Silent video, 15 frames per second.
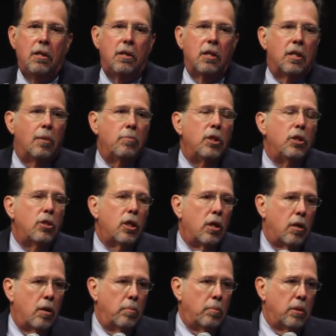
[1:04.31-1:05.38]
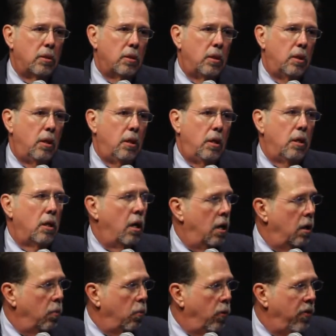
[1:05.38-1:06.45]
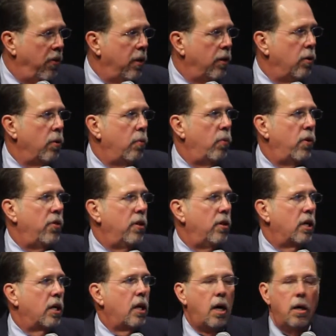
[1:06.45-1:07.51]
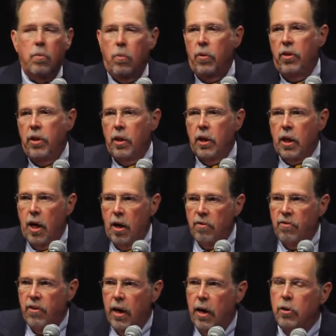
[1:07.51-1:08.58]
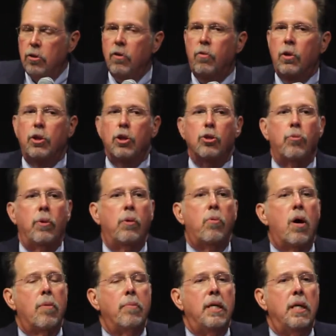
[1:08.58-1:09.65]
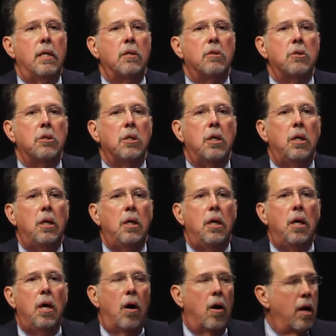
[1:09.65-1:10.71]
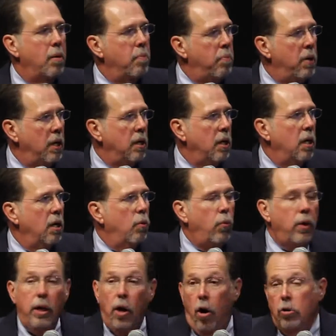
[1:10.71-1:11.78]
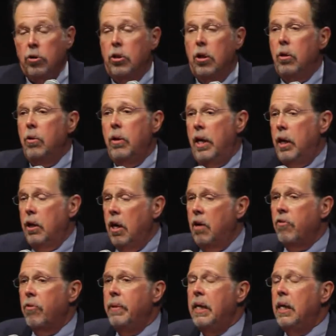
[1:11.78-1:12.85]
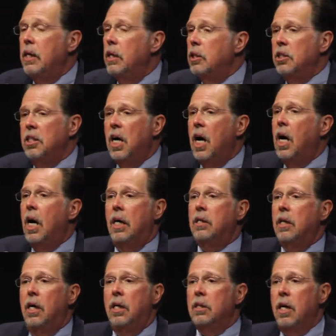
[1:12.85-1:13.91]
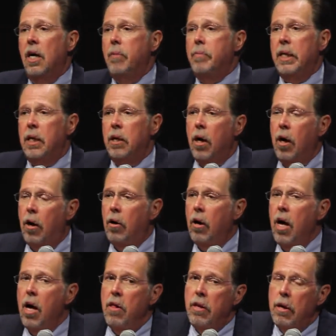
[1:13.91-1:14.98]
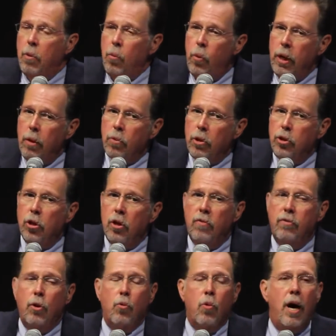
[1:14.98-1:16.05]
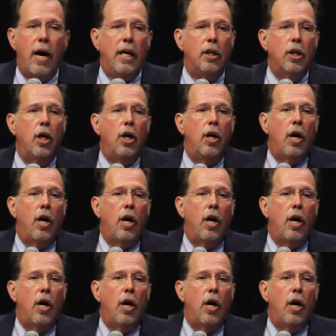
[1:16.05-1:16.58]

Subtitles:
to come to terms within the confines of what this requirement is. All right, but we also, in government, it is not uncommon at all that we reserve the right